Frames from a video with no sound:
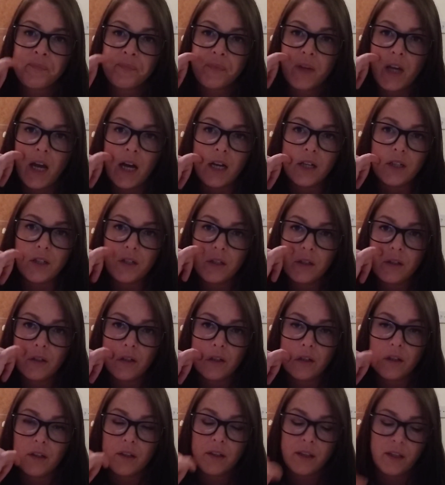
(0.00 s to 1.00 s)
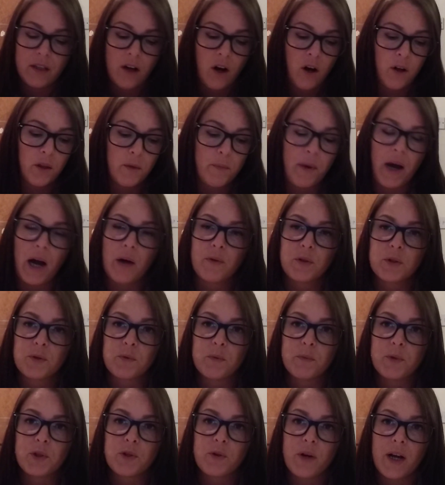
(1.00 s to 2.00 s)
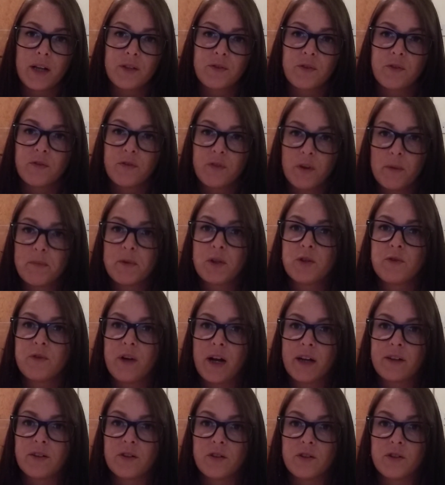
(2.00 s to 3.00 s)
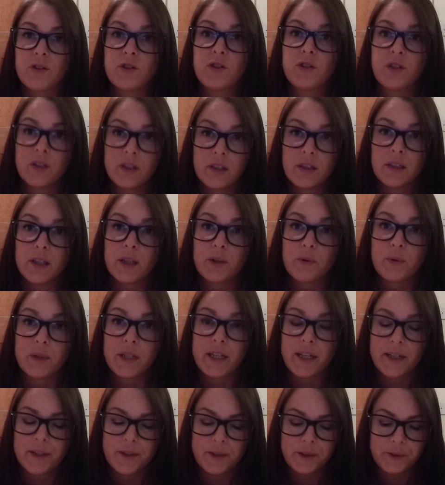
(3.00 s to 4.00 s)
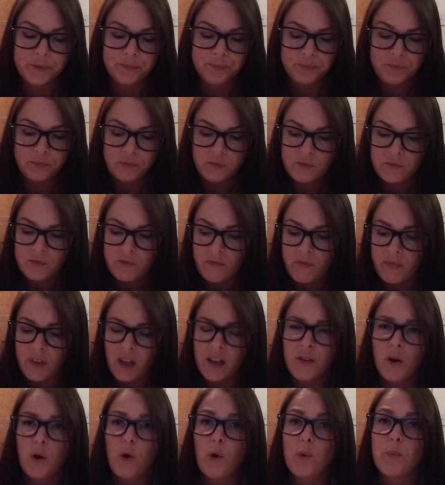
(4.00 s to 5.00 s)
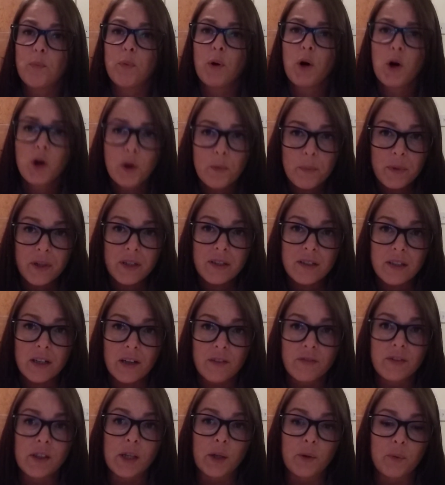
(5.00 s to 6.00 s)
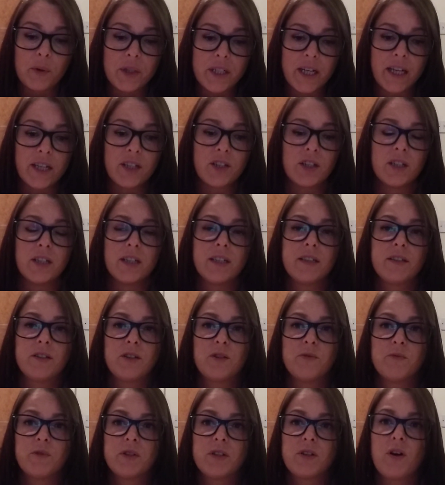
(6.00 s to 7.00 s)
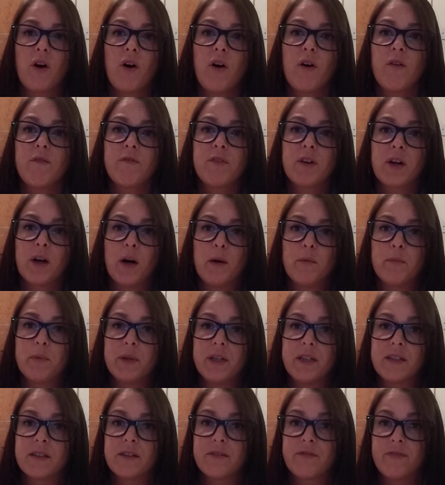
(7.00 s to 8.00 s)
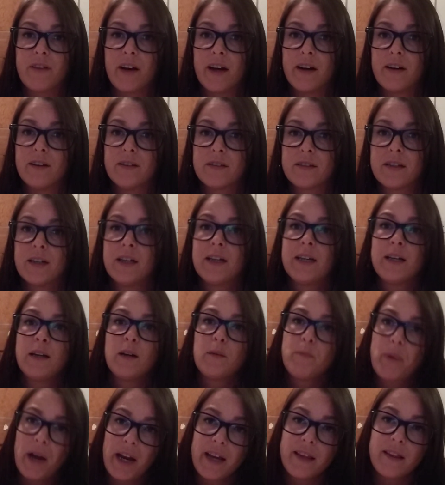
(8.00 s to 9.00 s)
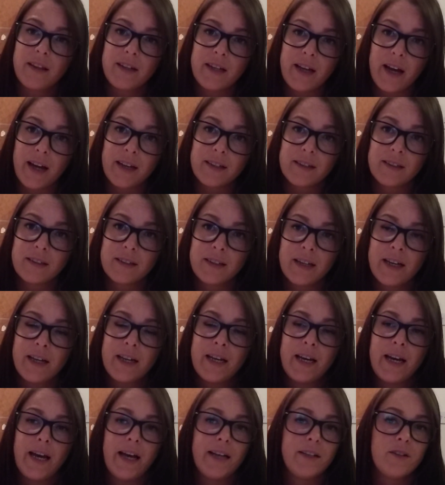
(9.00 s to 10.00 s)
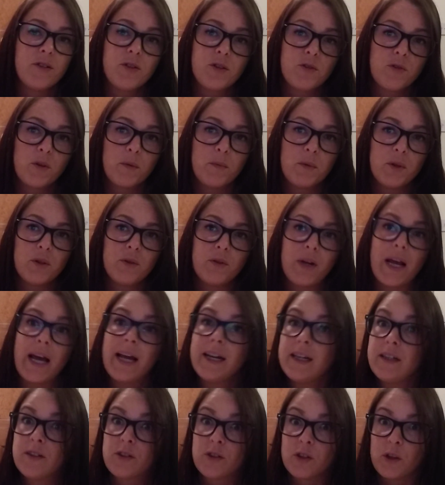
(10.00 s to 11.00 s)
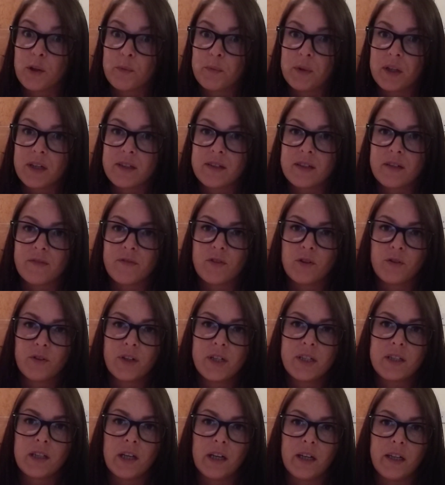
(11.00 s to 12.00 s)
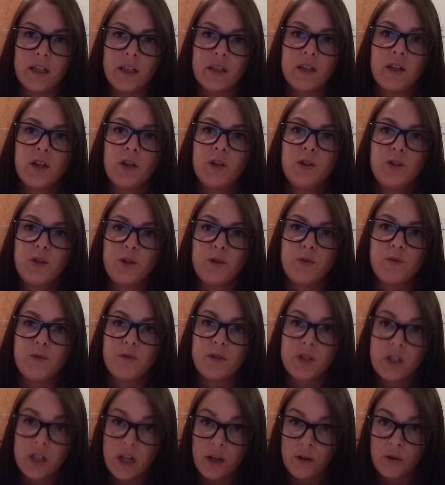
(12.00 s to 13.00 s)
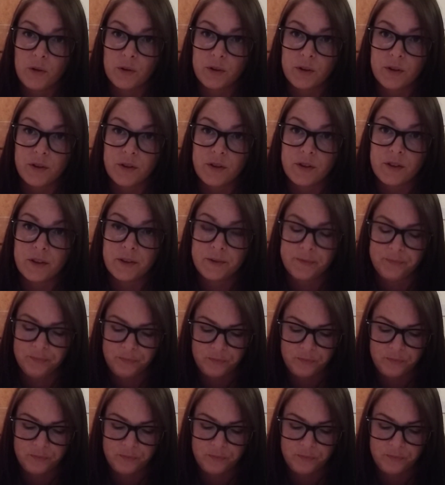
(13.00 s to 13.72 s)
and all the powers will be transferred from the directors to the liquidator. The whole purpose of liquidation is to resolve the company's affairs, pay the debts, and distribute any surplus, if there is any, to the shareholders.